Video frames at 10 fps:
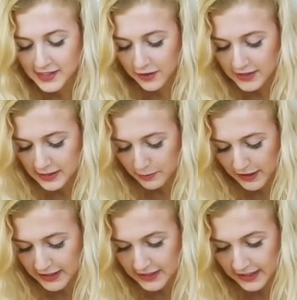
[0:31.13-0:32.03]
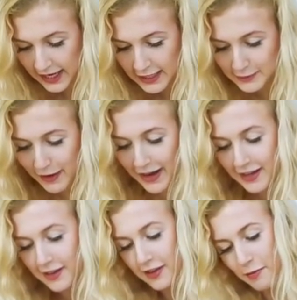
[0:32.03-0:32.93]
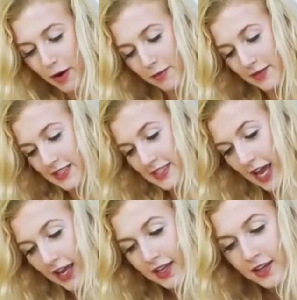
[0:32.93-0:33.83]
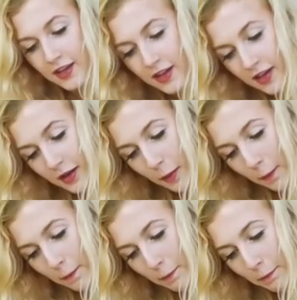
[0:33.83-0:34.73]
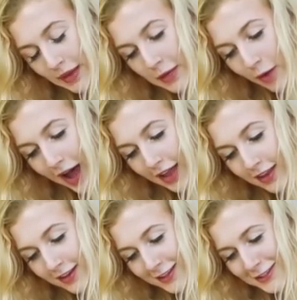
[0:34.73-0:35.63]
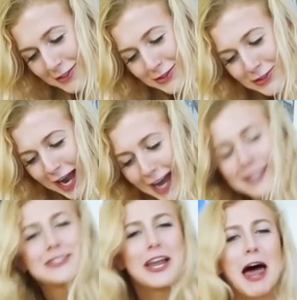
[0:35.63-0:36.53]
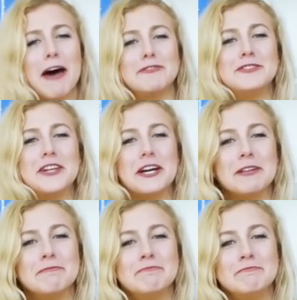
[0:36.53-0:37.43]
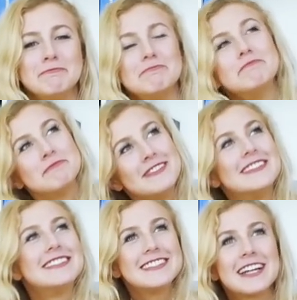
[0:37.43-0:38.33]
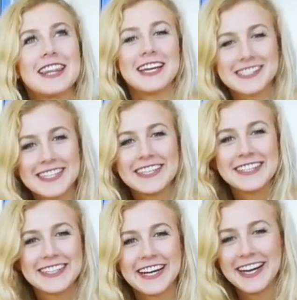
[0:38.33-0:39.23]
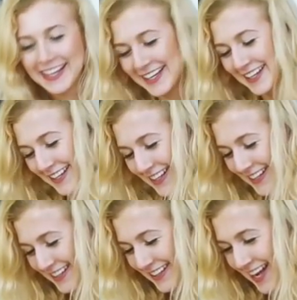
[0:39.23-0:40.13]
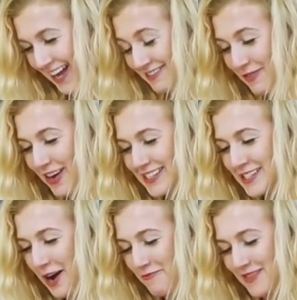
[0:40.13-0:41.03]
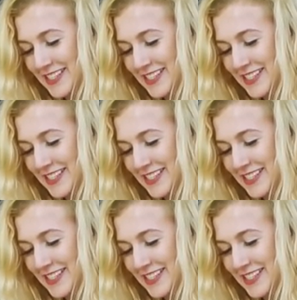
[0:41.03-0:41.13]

so there's the bird in the cage pattern, and at the bottom they say, "Be well, Jack shall have Jill." Classic, well it's not a